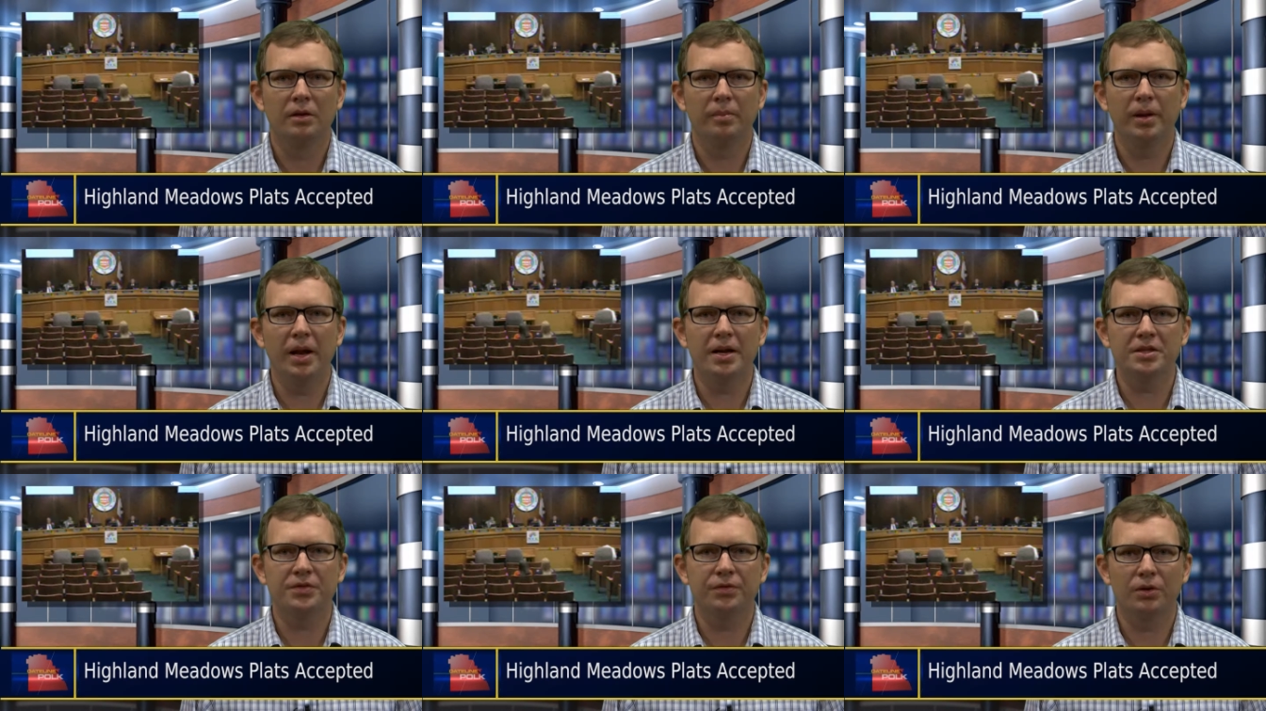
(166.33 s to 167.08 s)
The
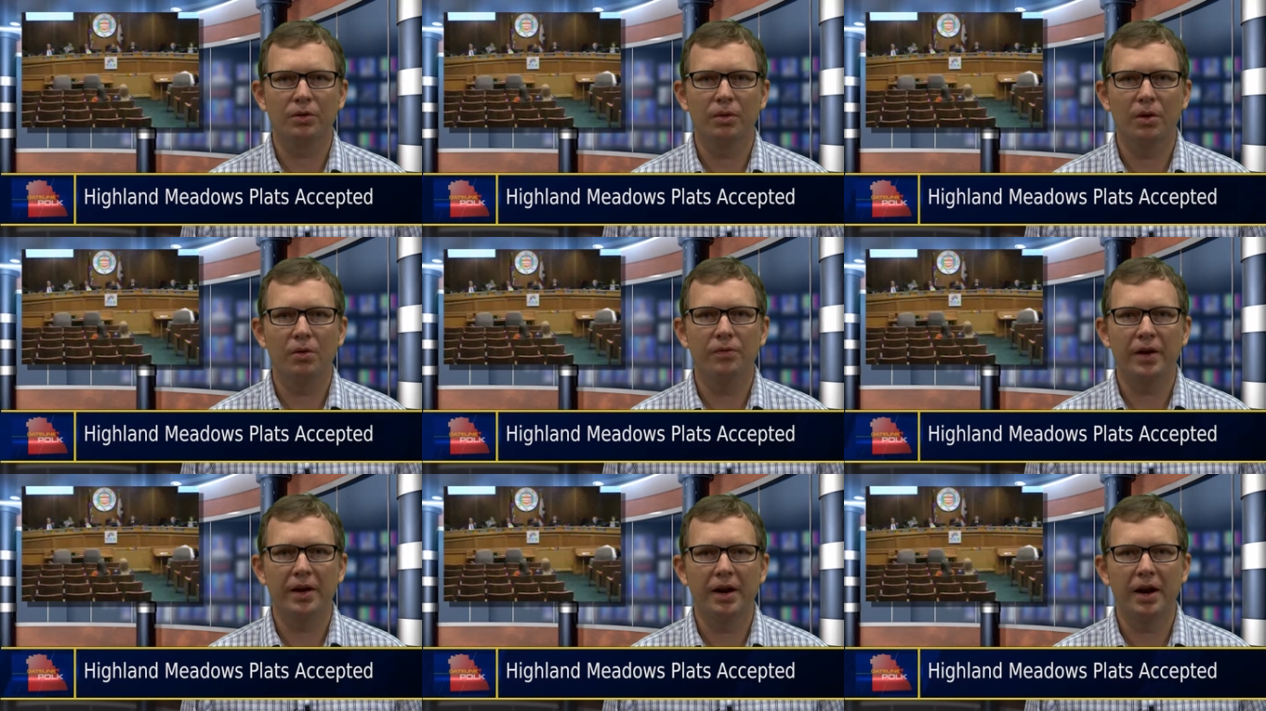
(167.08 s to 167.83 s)
plats for
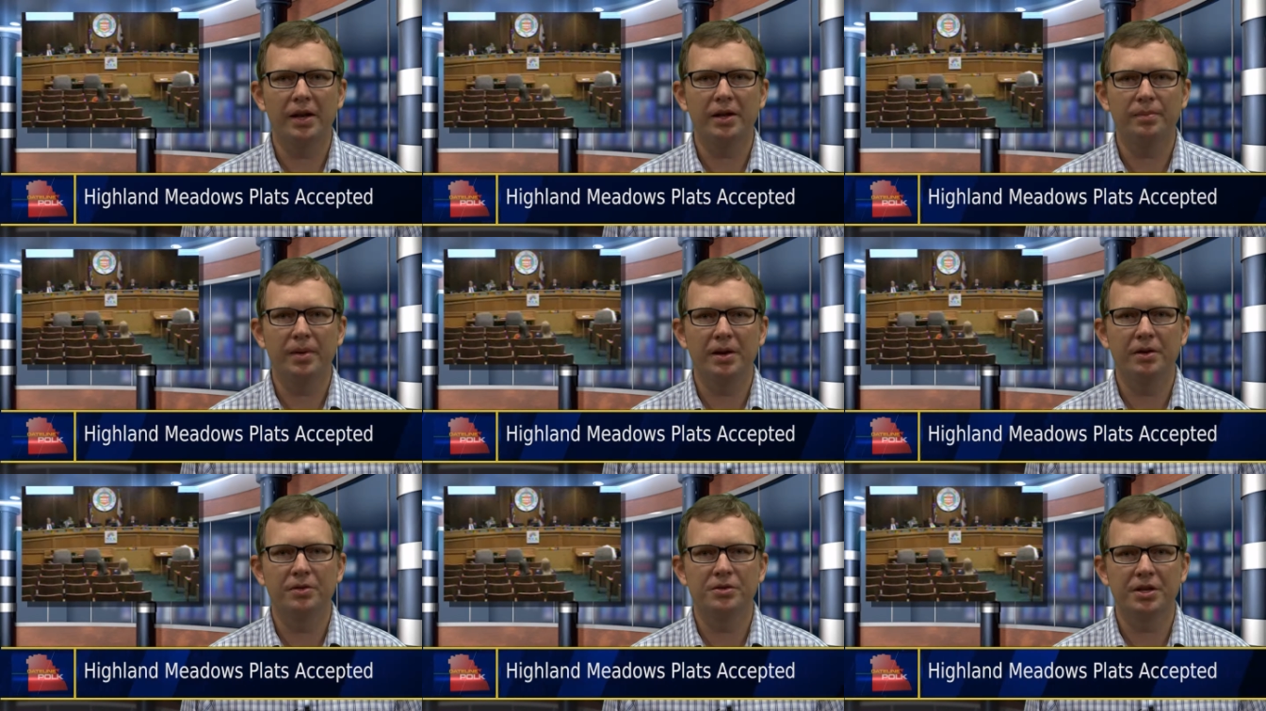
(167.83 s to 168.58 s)
Grove at Highland
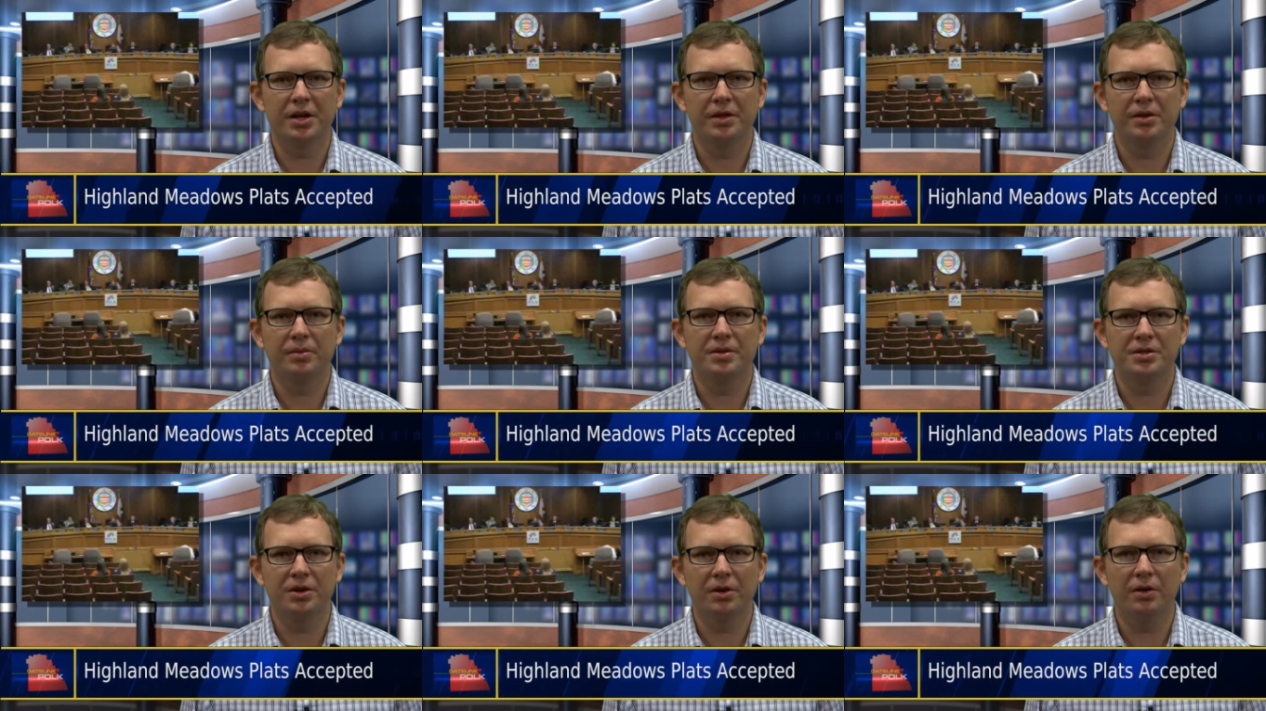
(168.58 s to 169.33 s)
Meadows and the
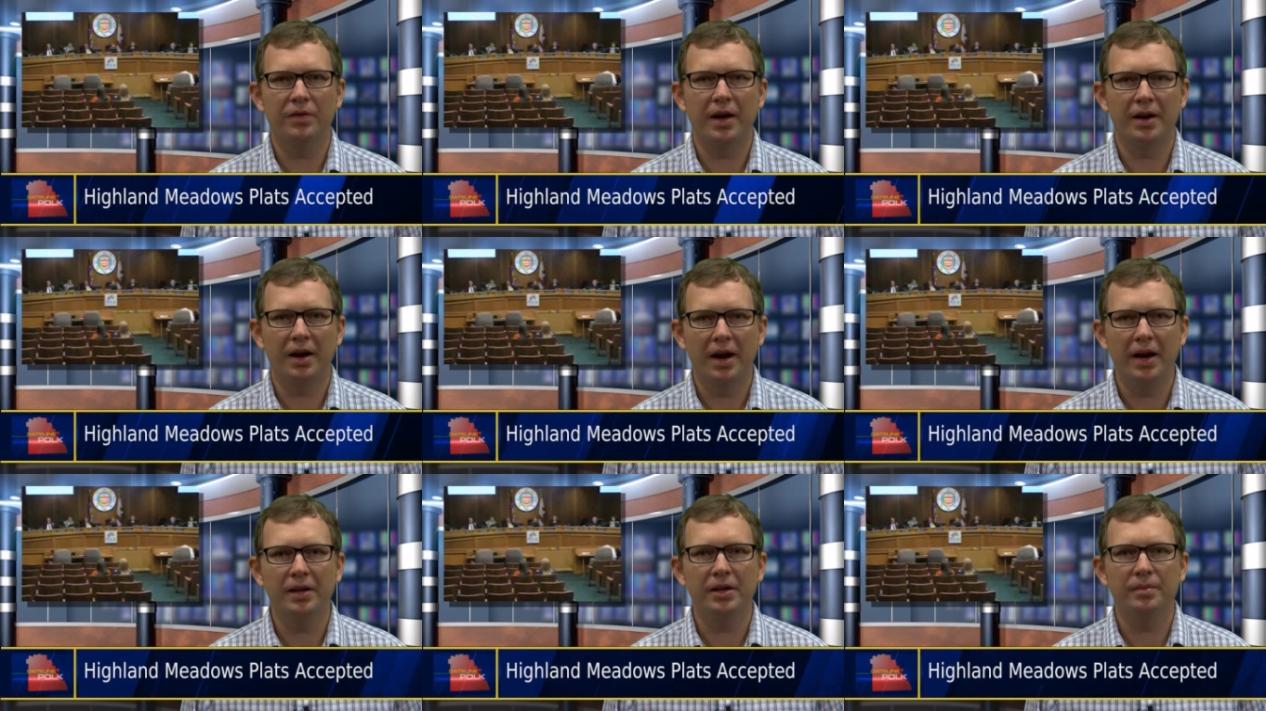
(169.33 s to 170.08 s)
Reserve at
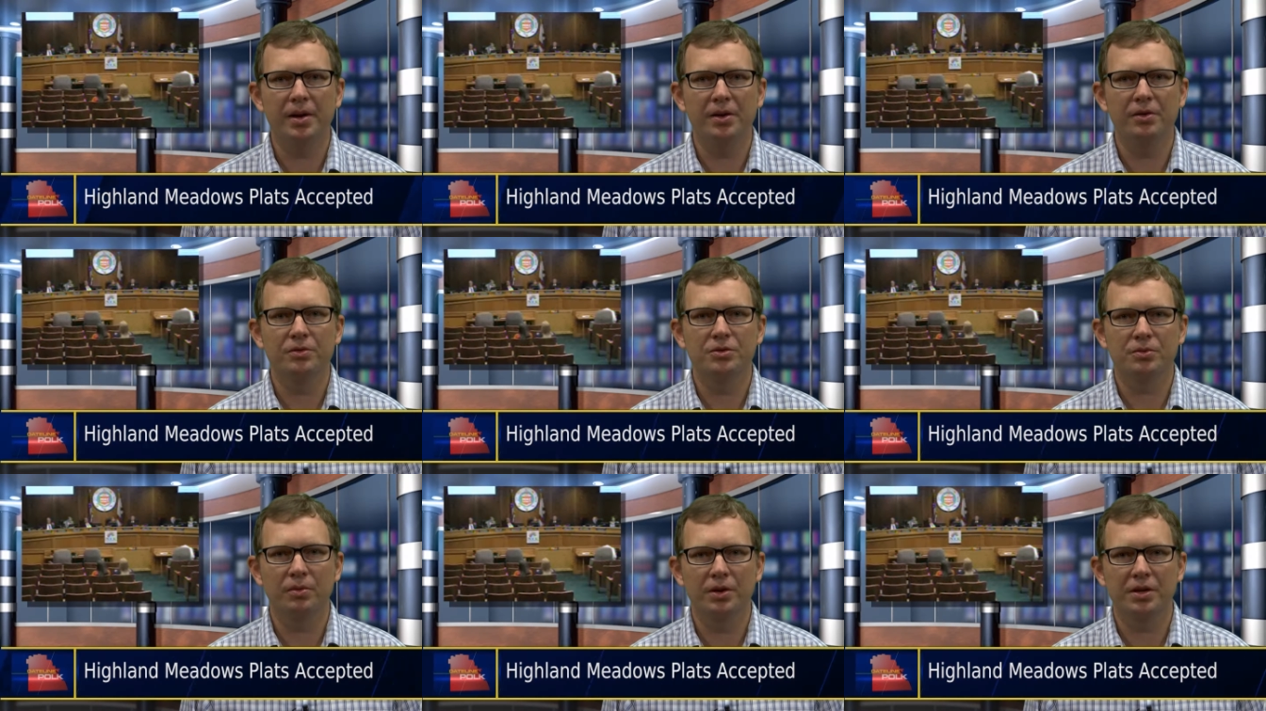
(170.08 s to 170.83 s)
Highland
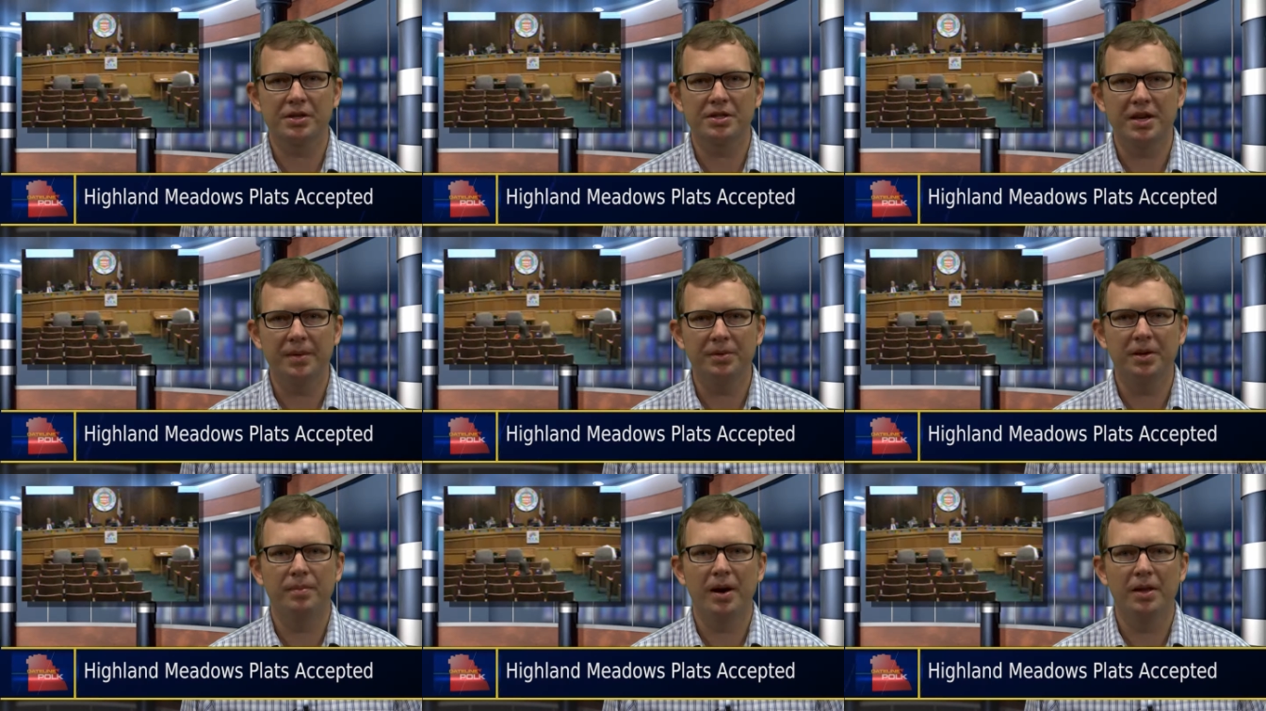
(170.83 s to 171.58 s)
Meadows were
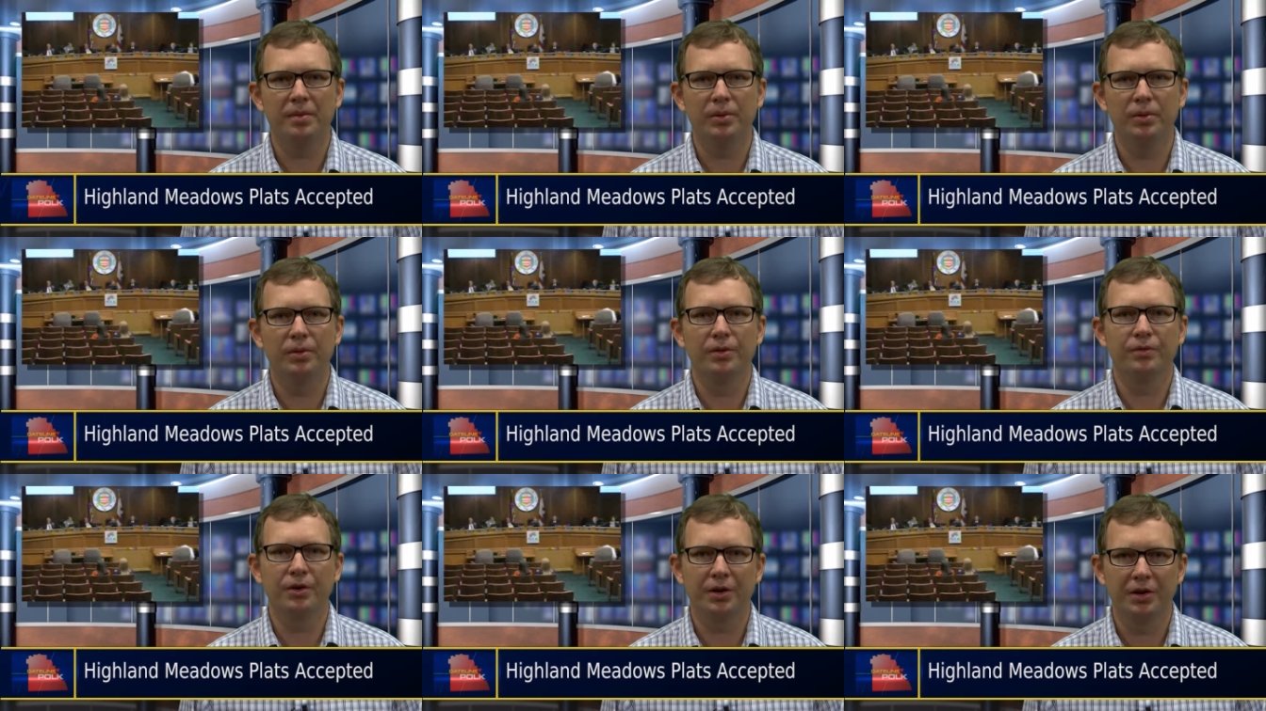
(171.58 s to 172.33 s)
accepted by the
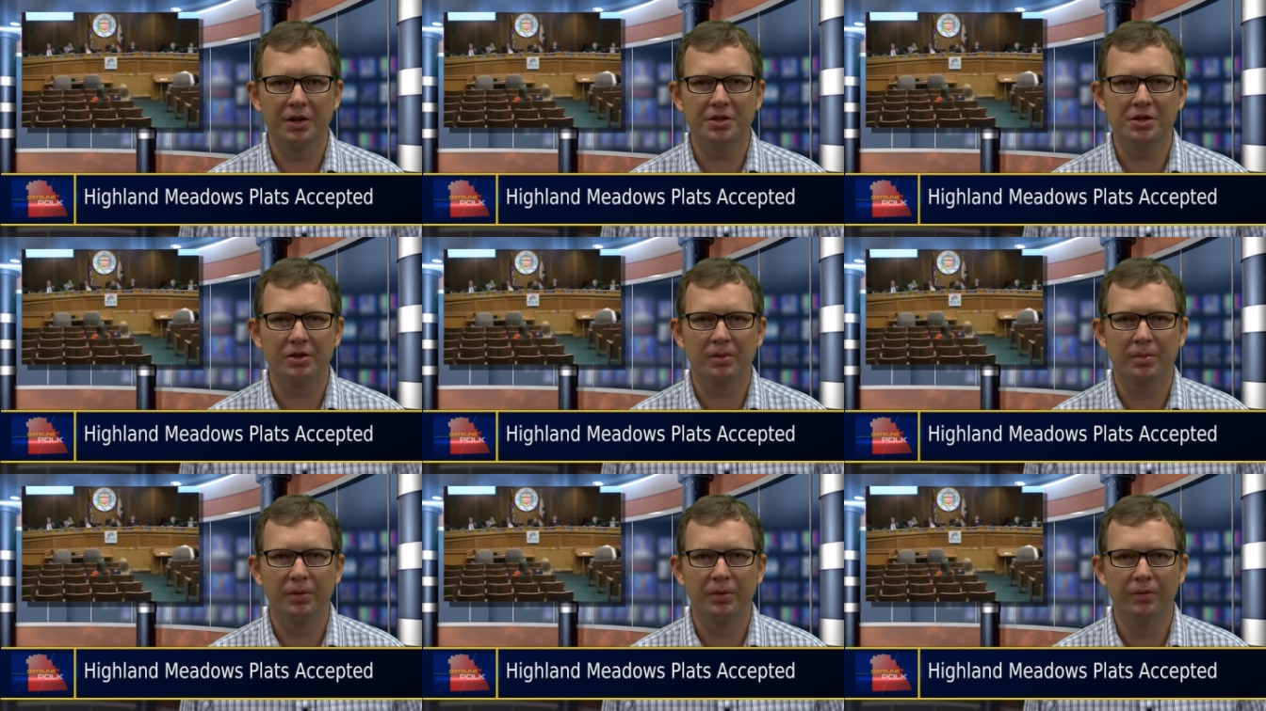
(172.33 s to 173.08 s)
Board for conditional
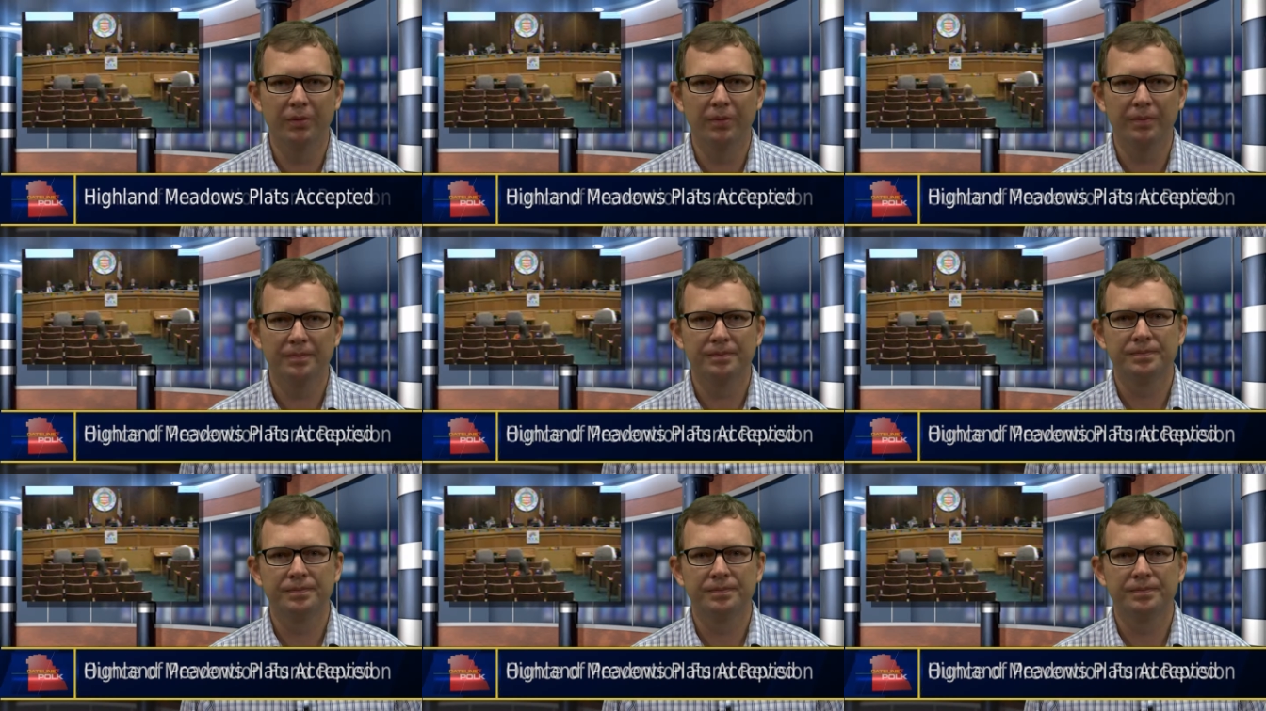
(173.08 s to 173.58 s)
approval.